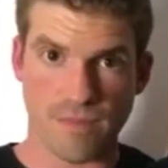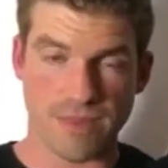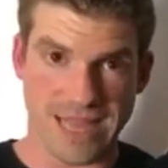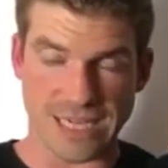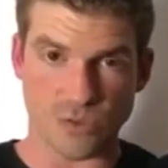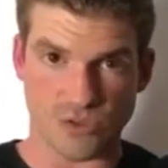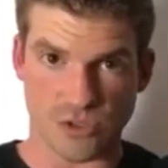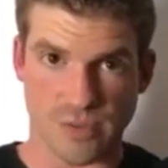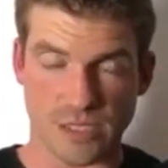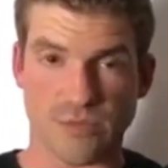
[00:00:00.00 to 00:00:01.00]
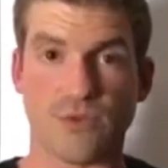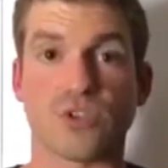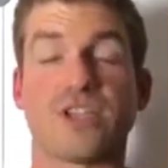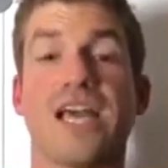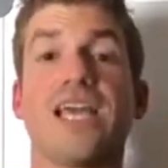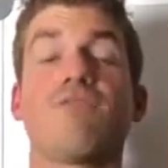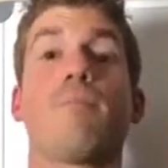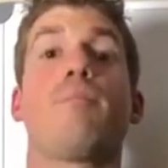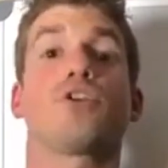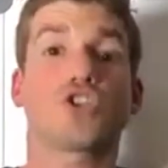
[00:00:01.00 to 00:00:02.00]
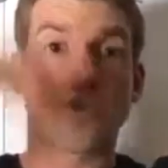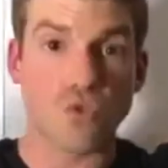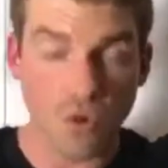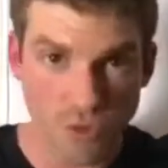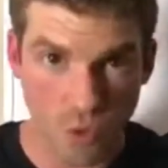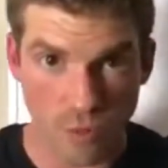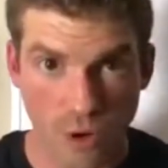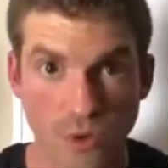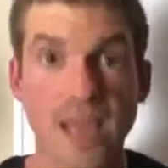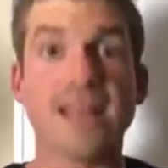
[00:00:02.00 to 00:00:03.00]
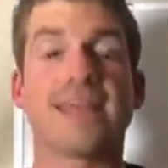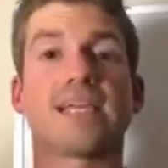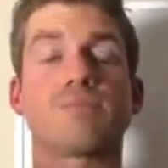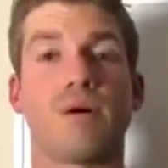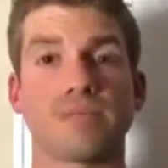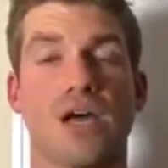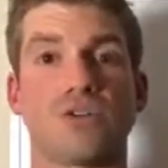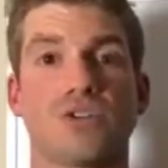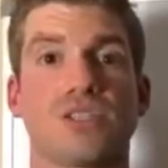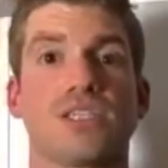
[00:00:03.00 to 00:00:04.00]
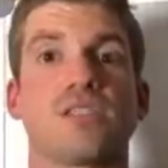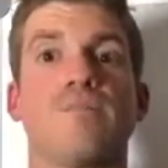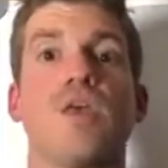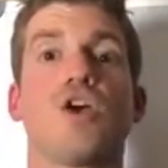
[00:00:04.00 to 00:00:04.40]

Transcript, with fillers: That's what it's responsible for. So now you have a bunch of growth hormone that gets pumped out in your system.